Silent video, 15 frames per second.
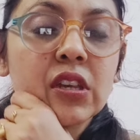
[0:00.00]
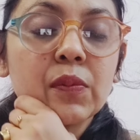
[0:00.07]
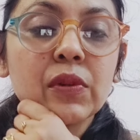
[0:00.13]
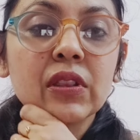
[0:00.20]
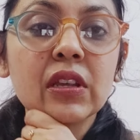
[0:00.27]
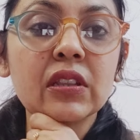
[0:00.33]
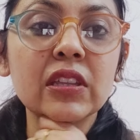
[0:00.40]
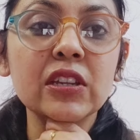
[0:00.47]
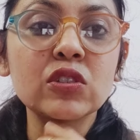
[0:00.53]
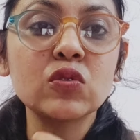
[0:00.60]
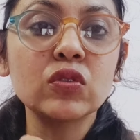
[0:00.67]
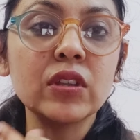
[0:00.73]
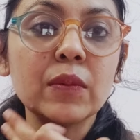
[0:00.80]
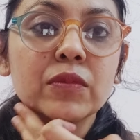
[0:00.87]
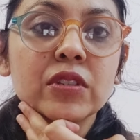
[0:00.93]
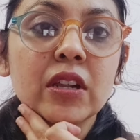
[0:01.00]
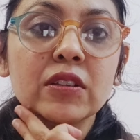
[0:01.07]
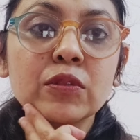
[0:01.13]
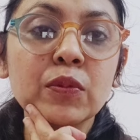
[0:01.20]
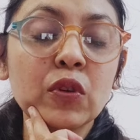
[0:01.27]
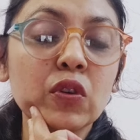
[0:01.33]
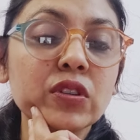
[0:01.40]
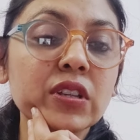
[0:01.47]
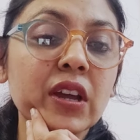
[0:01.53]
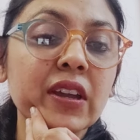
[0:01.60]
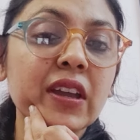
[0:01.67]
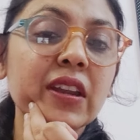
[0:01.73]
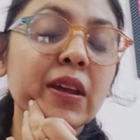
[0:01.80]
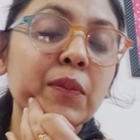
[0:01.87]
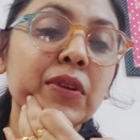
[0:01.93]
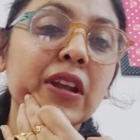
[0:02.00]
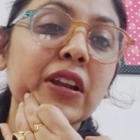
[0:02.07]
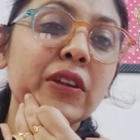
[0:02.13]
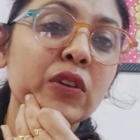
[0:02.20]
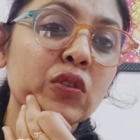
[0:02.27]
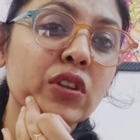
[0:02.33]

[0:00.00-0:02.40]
keeping their things to themselves, because again I'm telling